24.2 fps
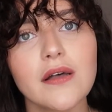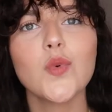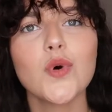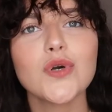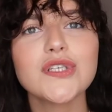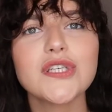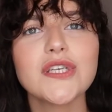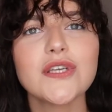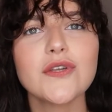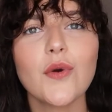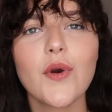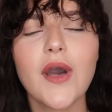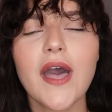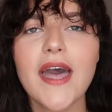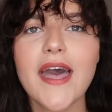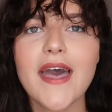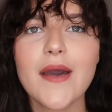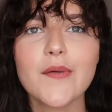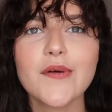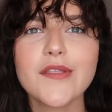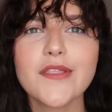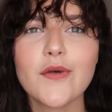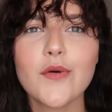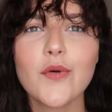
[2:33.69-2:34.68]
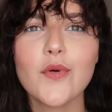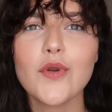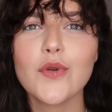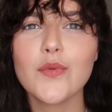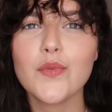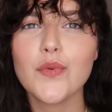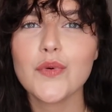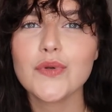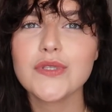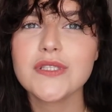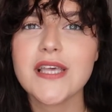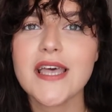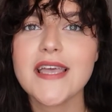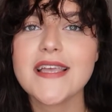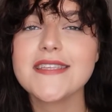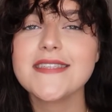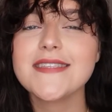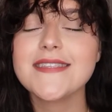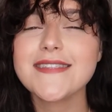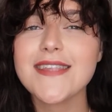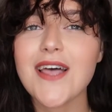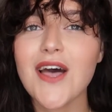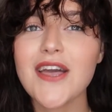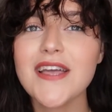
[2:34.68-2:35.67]
Washing your hair with cooler water is
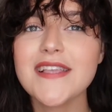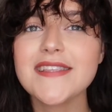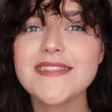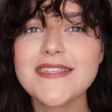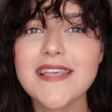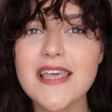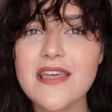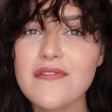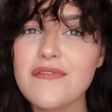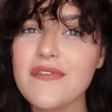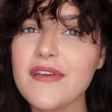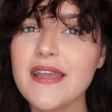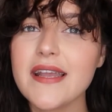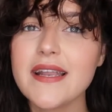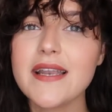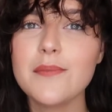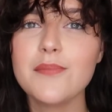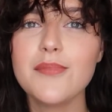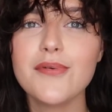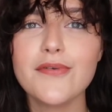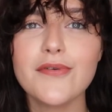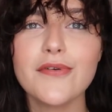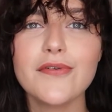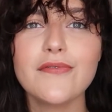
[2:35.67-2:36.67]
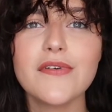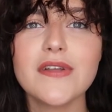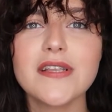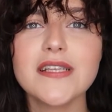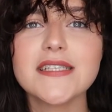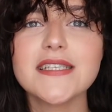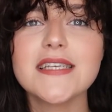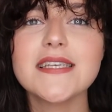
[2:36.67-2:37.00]
scientifically proven